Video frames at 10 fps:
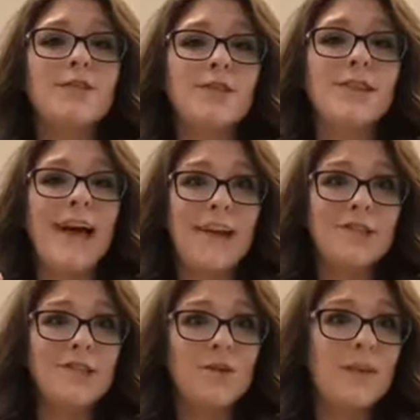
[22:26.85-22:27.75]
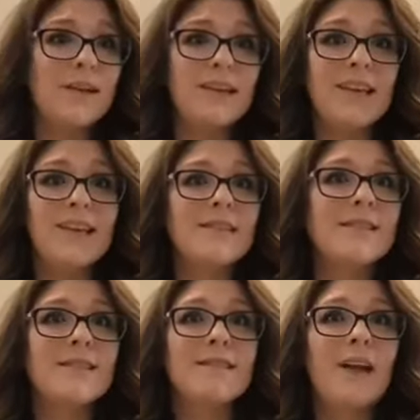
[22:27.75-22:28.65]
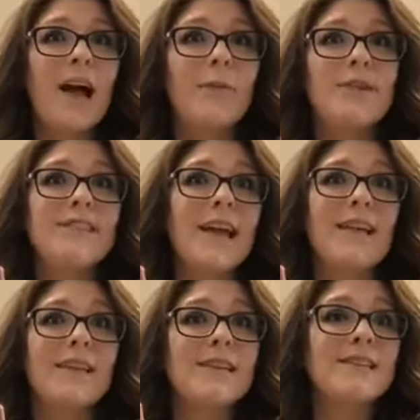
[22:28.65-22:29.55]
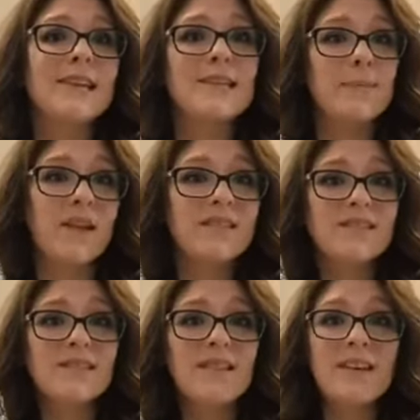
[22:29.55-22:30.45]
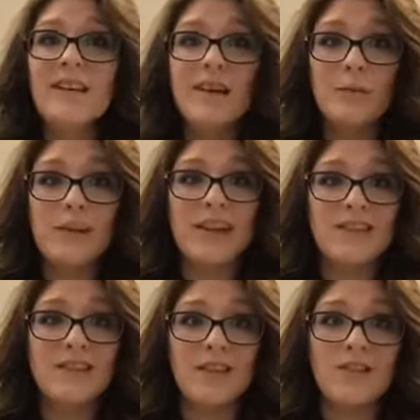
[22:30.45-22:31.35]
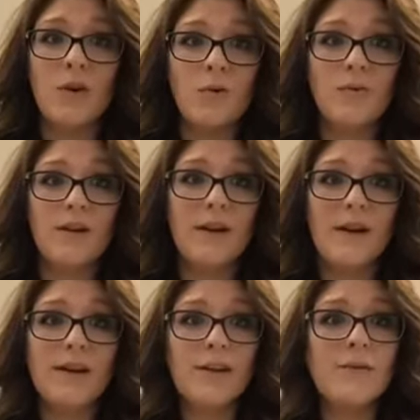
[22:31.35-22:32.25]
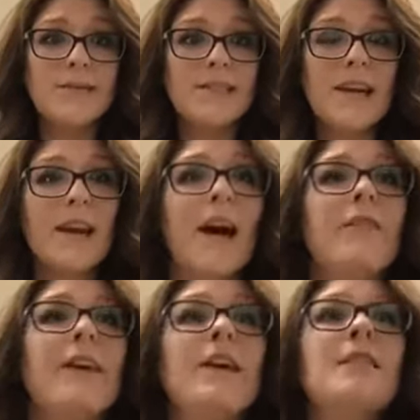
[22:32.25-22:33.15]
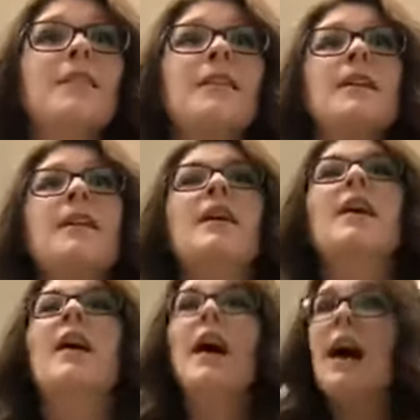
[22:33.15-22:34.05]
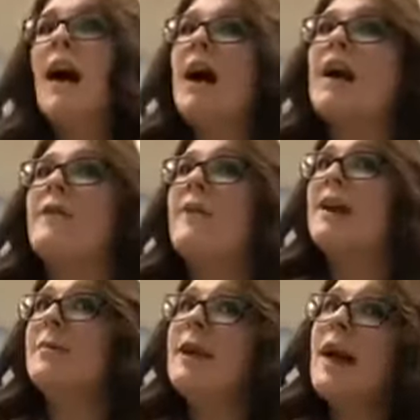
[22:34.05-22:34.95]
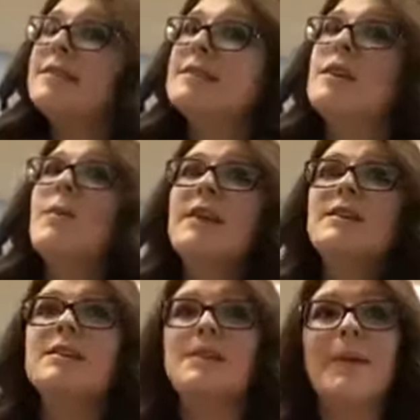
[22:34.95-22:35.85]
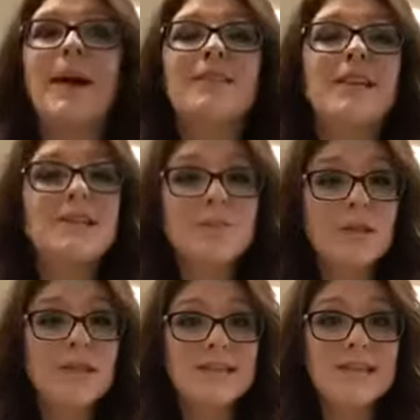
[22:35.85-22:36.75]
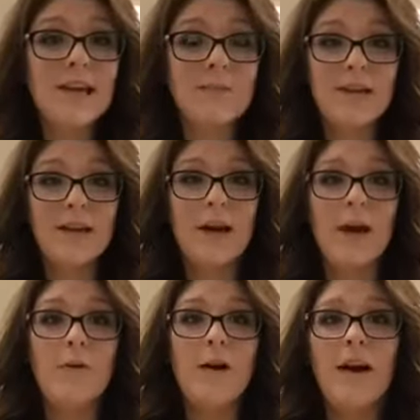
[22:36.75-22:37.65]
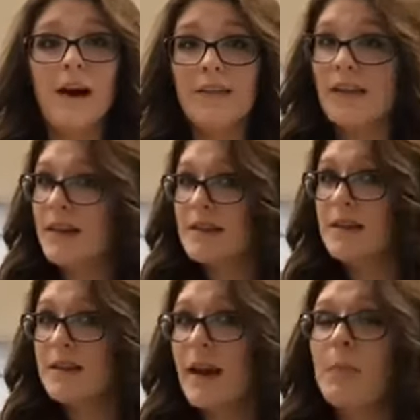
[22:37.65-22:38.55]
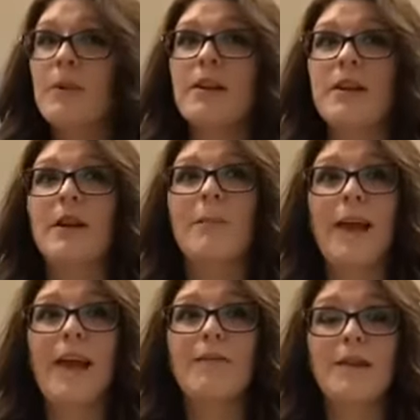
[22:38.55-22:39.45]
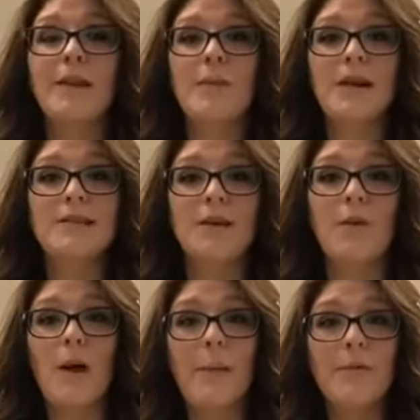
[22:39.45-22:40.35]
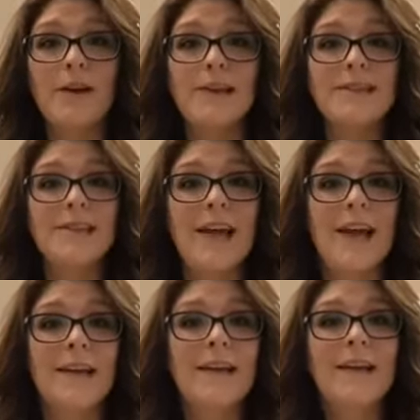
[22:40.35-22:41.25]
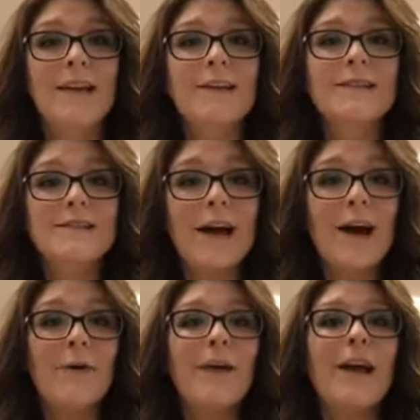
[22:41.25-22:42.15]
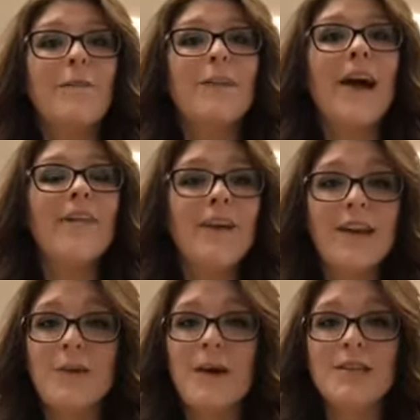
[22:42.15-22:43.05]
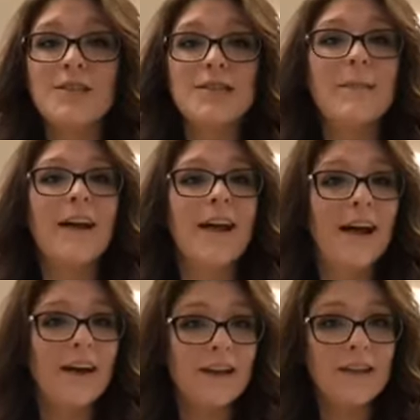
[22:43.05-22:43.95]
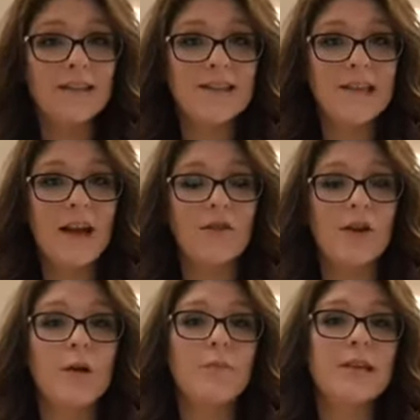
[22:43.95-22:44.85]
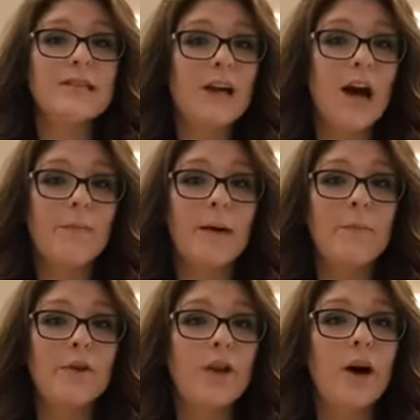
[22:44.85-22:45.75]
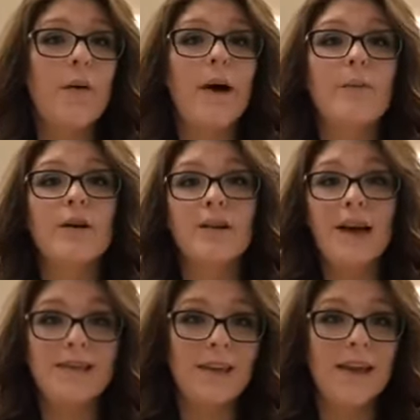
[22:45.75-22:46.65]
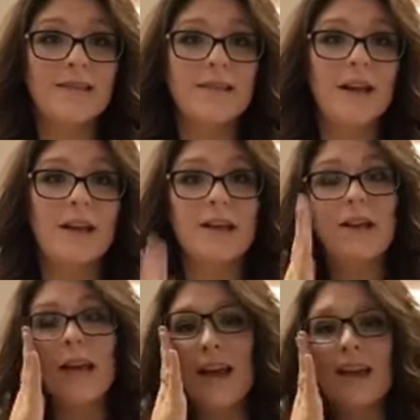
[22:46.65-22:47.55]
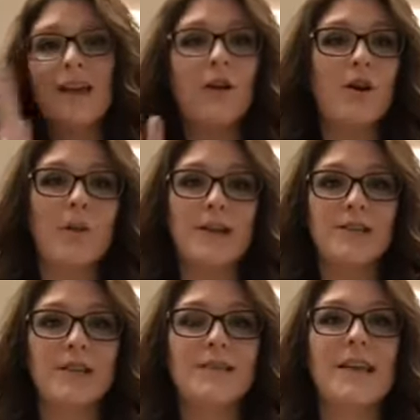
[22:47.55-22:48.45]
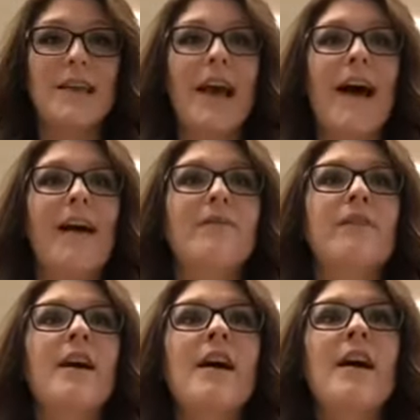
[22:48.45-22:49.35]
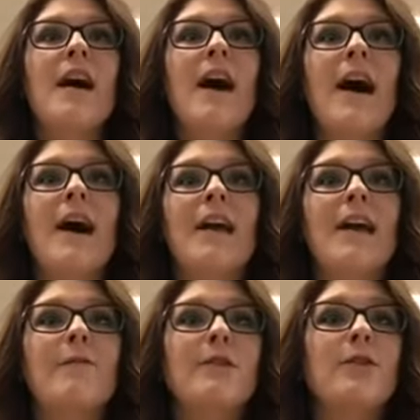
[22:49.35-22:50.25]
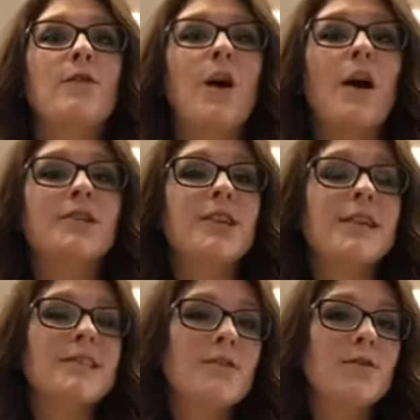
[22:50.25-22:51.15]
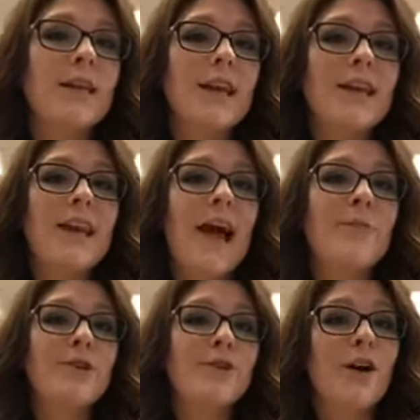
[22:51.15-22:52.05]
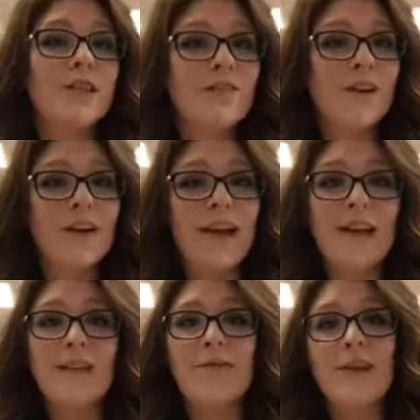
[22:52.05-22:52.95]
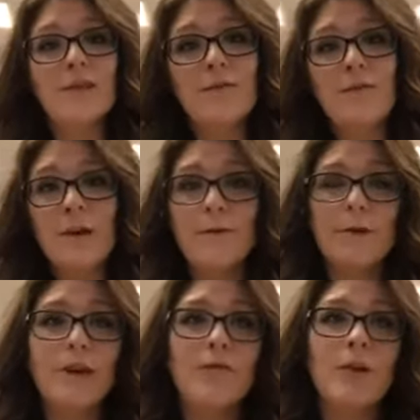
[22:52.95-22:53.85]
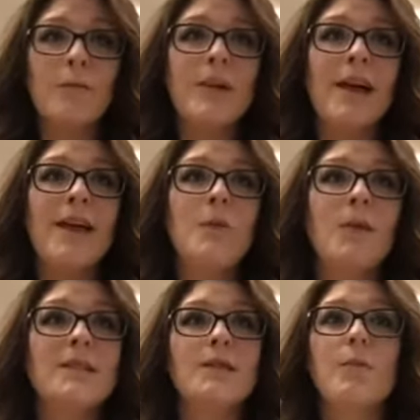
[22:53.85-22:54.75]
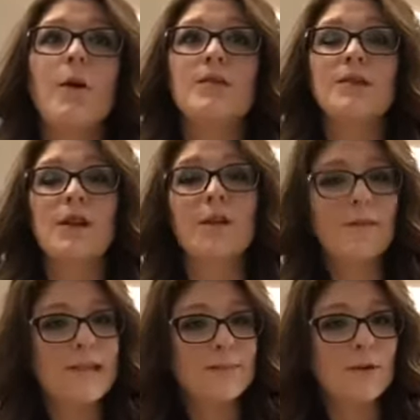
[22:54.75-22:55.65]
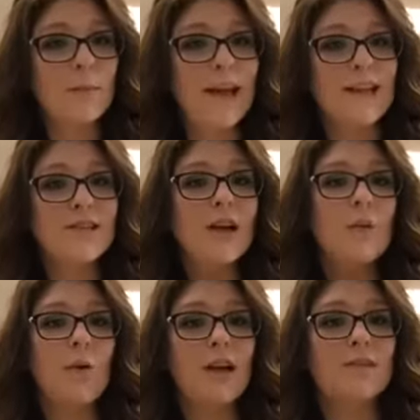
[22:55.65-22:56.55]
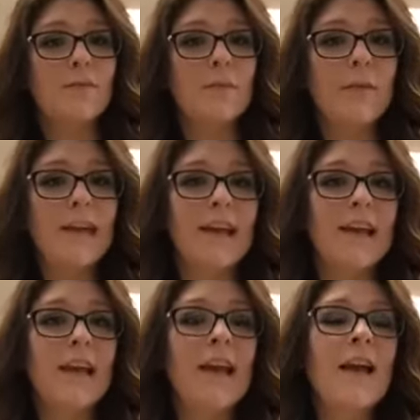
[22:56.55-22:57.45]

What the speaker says: should last you at least, I would say at least 6 months, because you're not going to use a ton of it. If anyone has any questions about this, please let me know. I think it turned out pretty good. My hair really wanted to cooperate today. So if you have any questions about how to get this hair look, please comment below. I will gladly answer any and all questions that you have. If you are just tuning in now and you caught the very end of it, feel free to replay it once it posts on our Facebook page and watch from the beginning.